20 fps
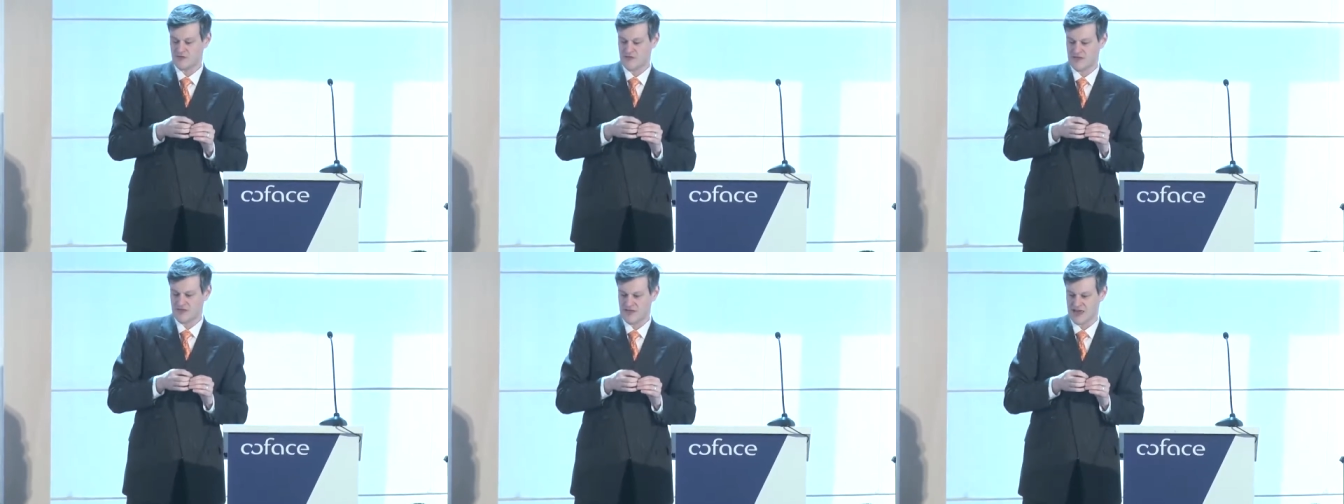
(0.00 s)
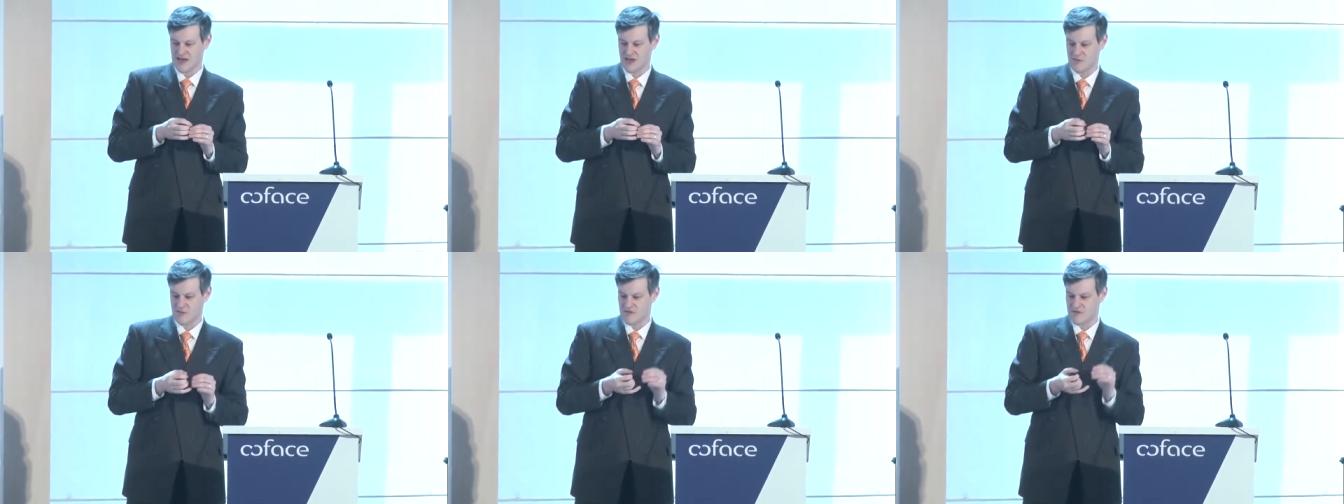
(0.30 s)
to these
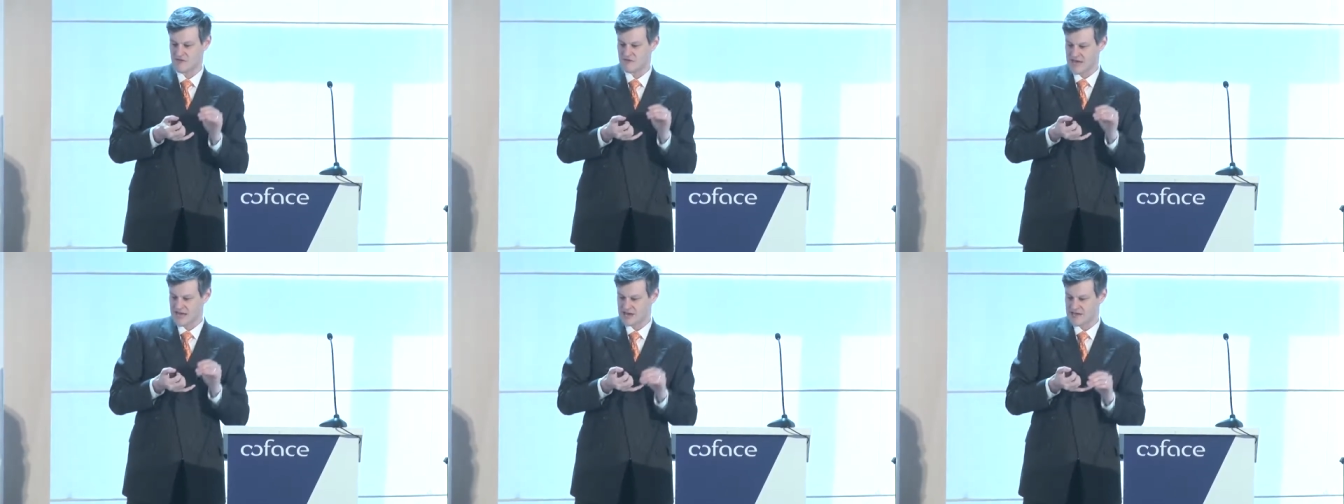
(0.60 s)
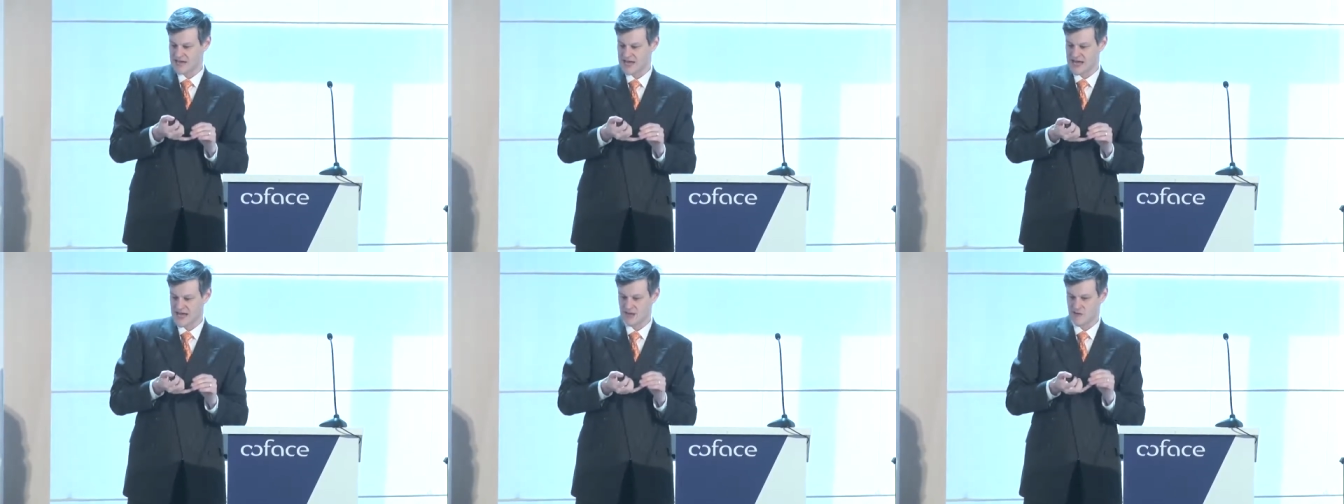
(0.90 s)
elements of
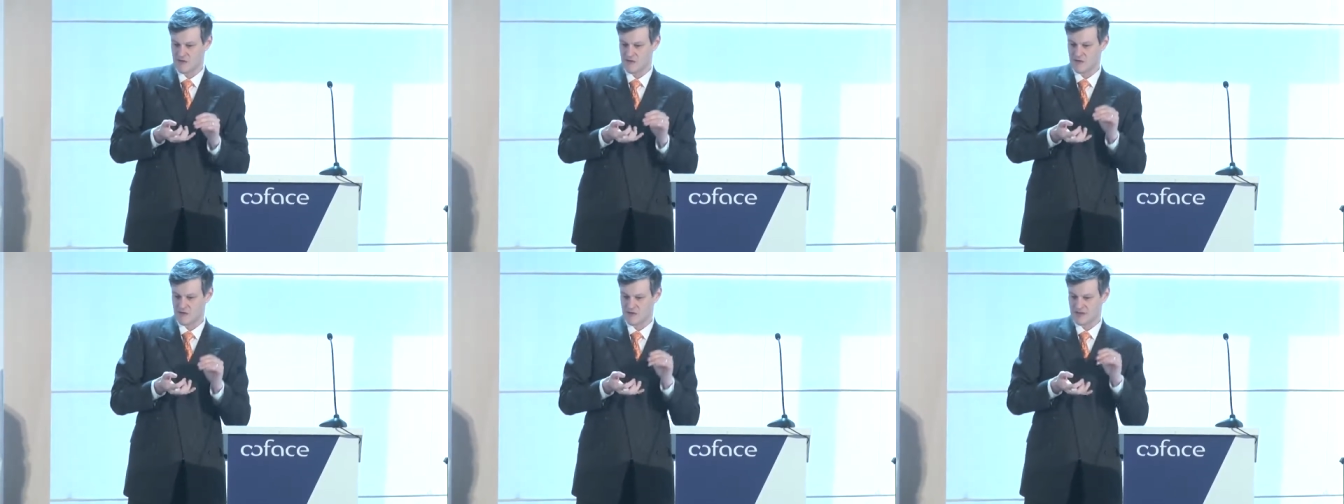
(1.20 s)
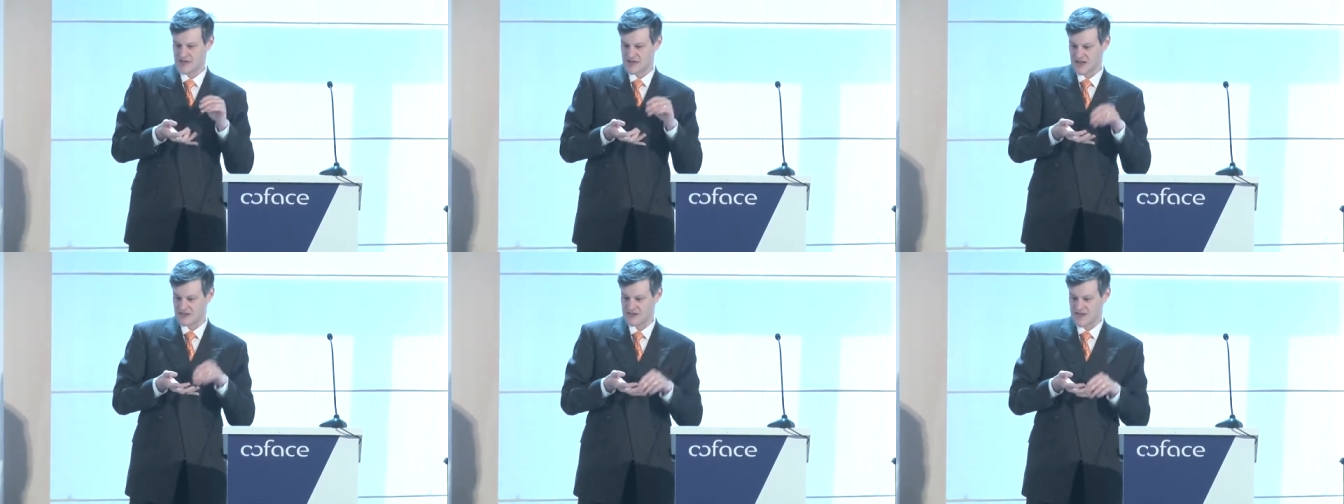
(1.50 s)

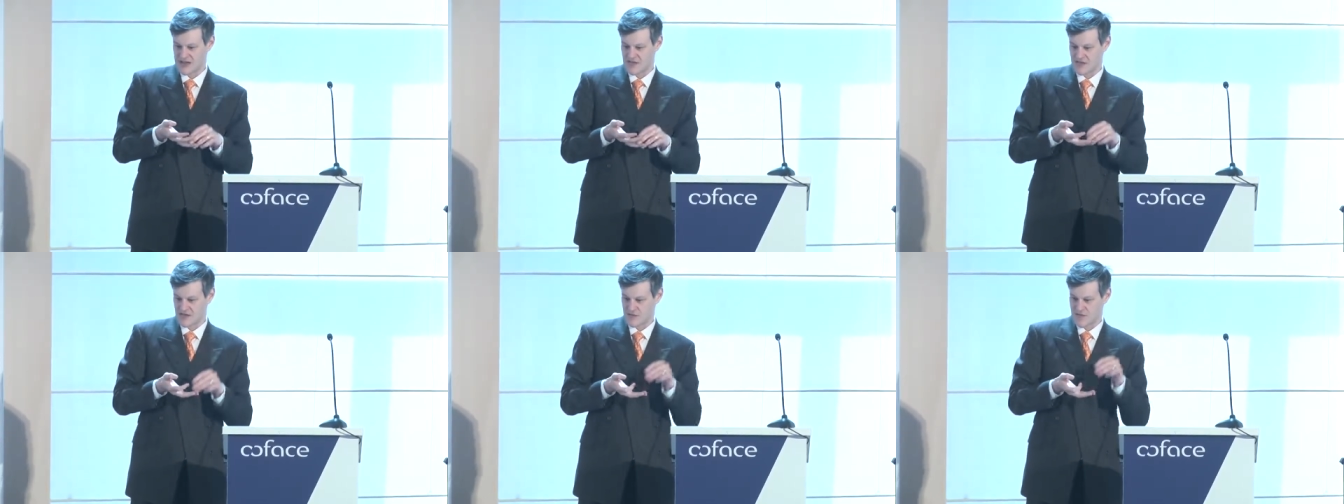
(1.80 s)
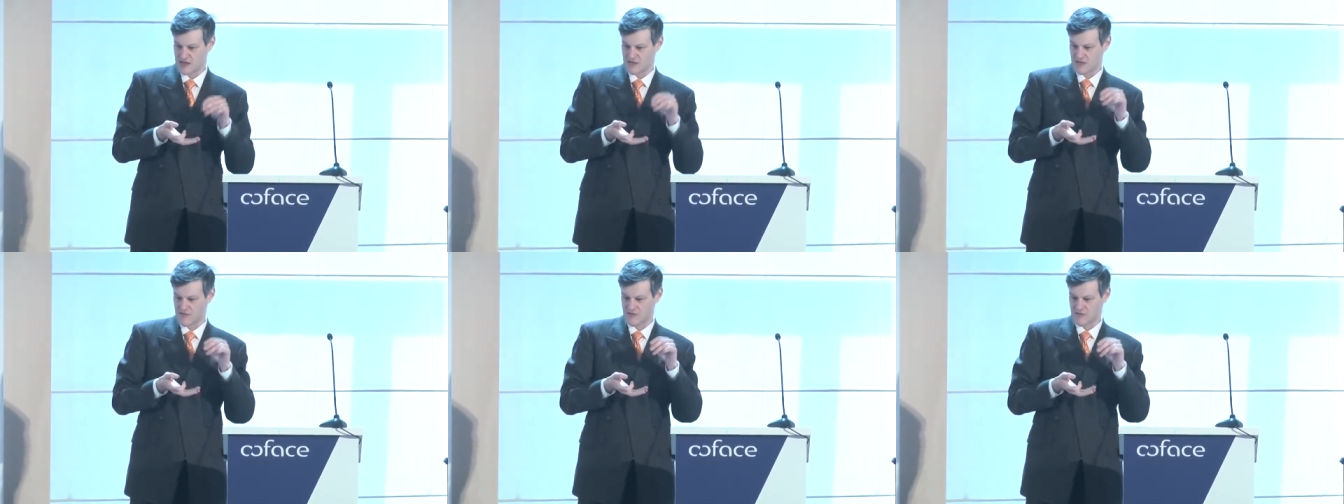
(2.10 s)
anti-immigrants,
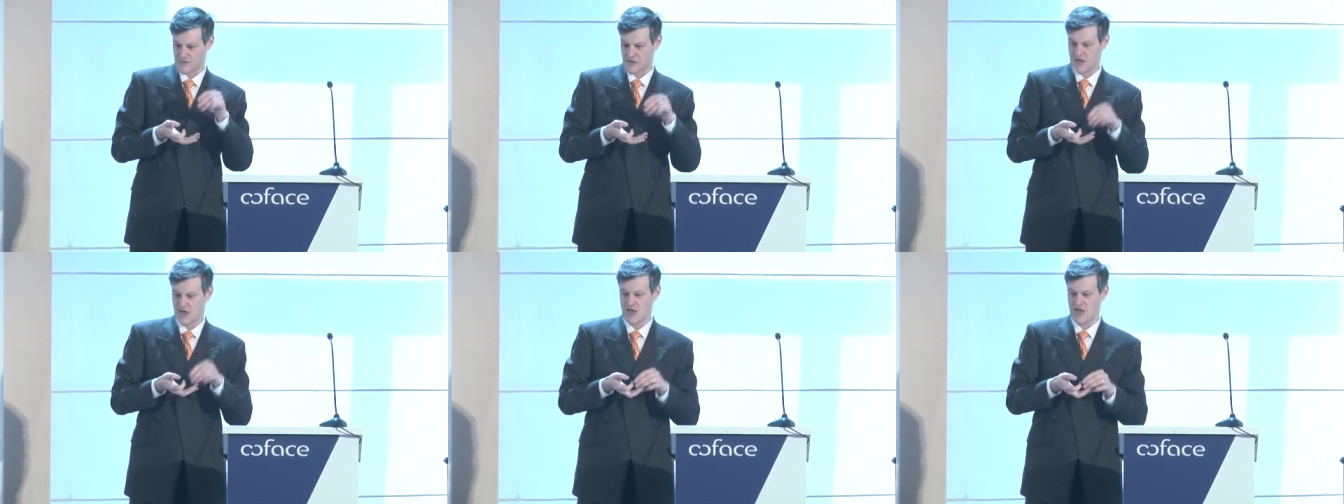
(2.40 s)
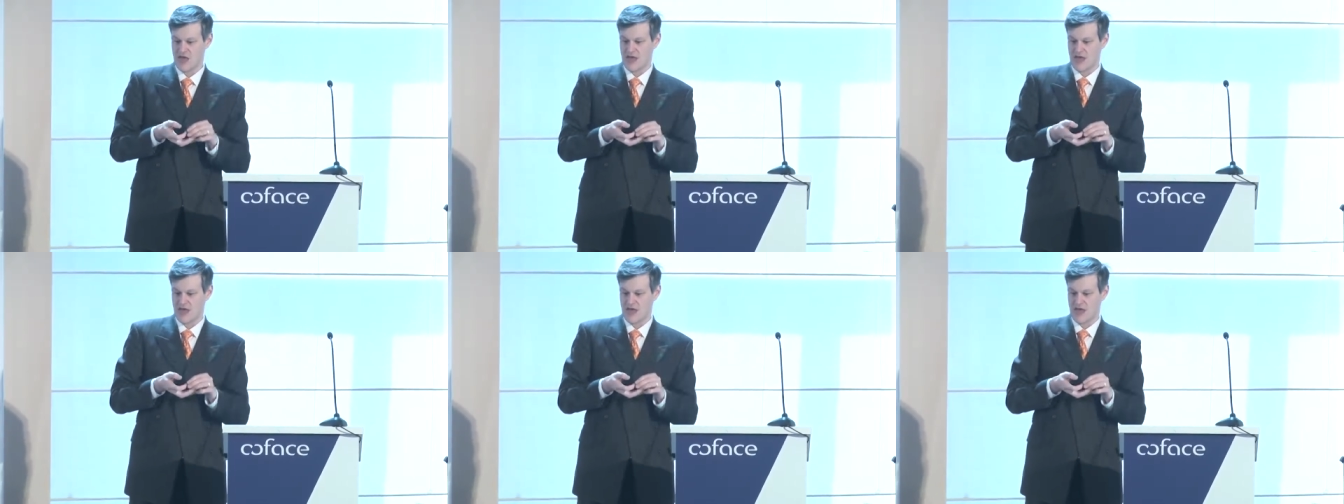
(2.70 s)
anti-Semitism, and,